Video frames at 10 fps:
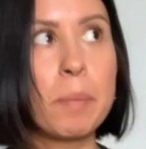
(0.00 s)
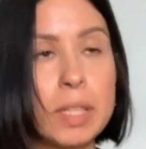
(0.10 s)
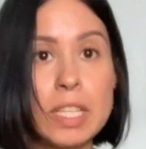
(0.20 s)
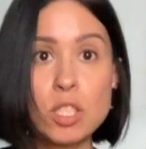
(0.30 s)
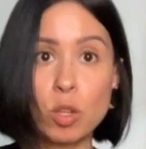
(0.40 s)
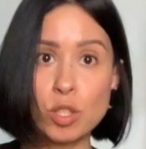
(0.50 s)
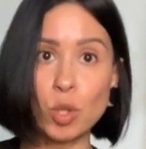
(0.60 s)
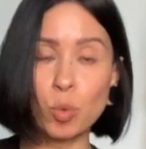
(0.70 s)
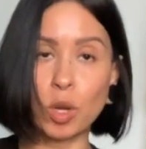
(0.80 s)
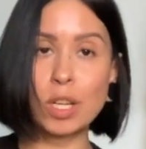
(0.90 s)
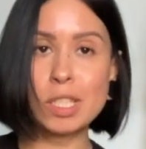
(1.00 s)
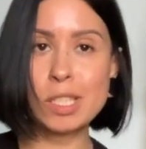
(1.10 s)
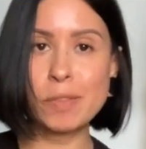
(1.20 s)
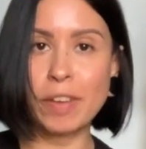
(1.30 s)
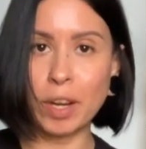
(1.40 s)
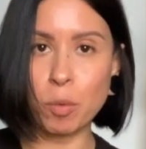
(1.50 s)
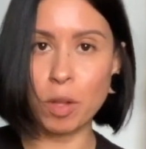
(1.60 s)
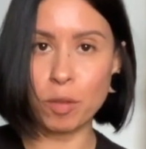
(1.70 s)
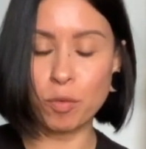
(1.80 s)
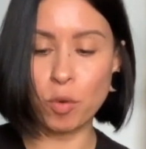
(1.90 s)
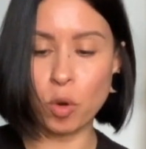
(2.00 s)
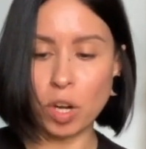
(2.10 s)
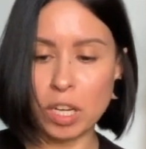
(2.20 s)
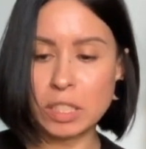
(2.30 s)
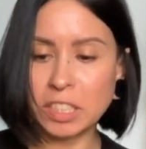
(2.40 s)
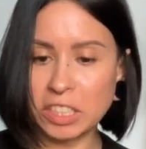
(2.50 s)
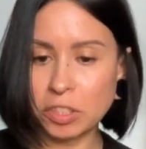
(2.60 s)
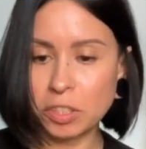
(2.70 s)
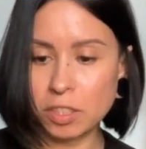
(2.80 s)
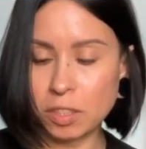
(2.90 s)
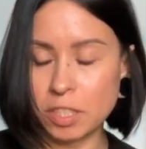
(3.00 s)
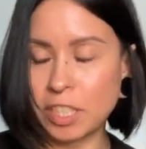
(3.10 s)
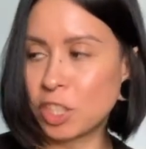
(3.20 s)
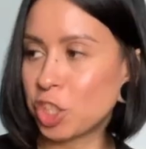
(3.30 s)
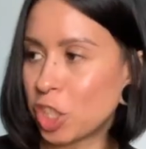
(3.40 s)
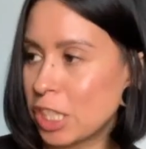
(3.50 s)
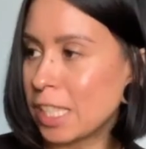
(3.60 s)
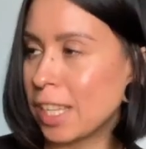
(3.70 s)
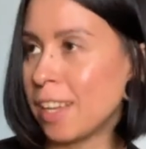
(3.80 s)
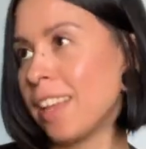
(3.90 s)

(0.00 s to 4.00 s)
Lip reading: This also works very well for t-shirts